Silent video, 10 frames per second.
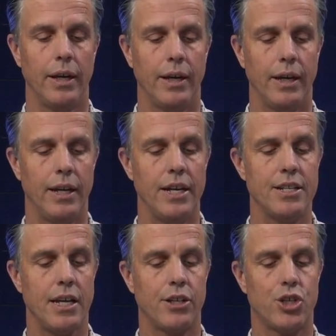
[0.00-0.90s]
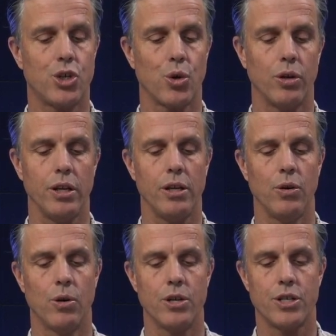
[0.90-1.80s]
it is as surely
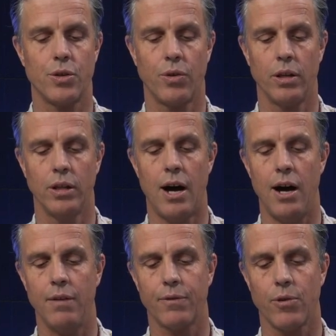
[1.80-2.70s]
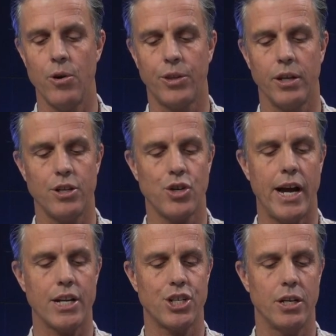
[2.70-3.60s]
yours through the law of growth and
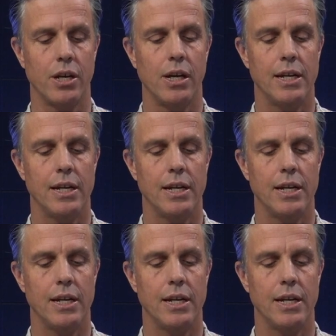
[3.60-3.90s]
attraction